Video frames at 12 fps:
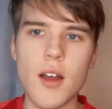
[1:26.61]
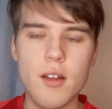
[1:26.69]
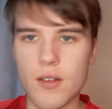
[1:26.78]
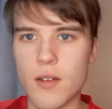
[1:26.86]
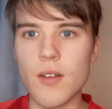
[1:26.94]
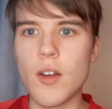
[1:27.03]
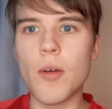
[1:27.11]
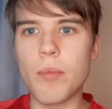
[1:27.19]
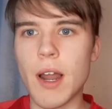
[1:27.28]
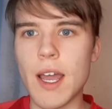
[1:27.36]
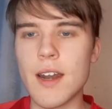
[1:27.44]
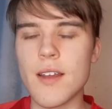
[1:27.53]
not
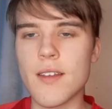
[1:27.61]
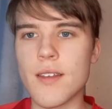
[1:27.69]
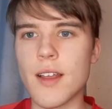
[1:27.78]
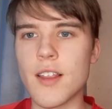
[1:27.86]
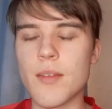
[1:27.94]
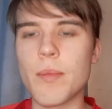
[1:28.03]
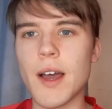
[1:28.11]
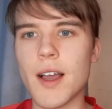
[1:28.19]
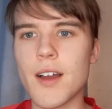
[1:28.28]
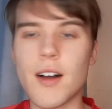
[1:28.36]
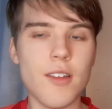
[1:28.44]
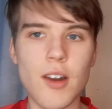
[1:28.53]
playing as a centre back.
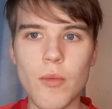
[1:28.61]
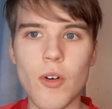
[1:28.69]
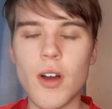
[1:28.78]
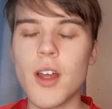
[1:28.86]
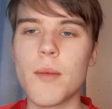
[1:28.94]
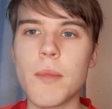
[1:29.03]
I don't know why.